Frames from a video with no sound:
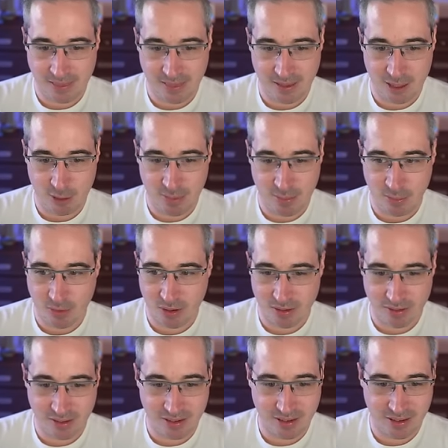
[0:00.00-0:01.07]
A little bit
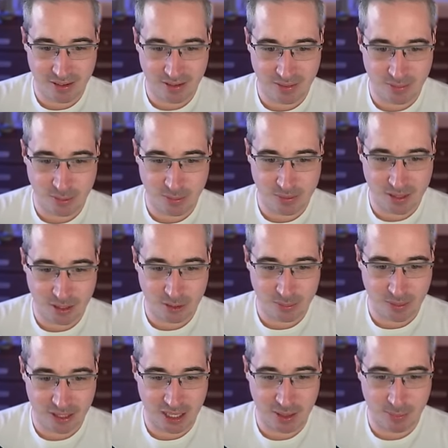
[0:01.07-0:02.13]
more. Oops, I
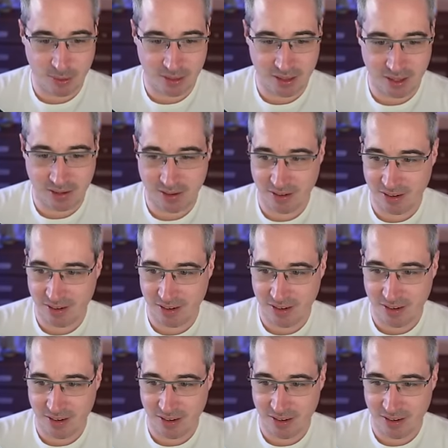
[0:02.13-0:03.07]
used my keyboard there.